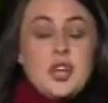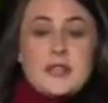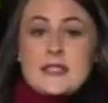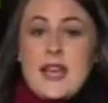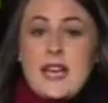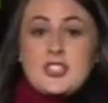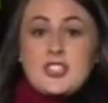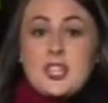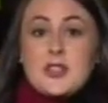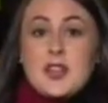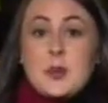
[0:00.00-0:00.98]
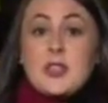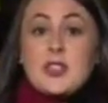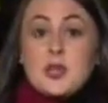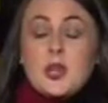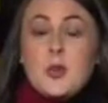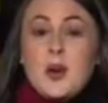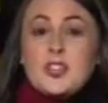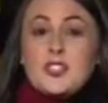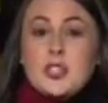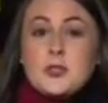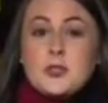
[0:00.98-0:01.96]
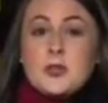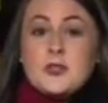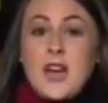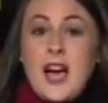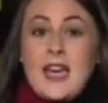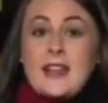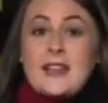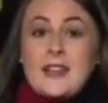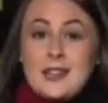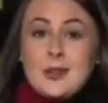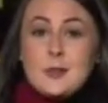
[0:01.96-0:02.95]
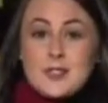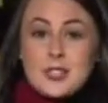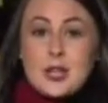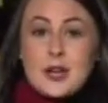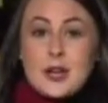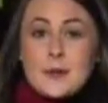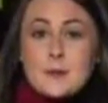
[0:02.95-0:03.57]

Just last year, there were 31 children who died here in Missouri.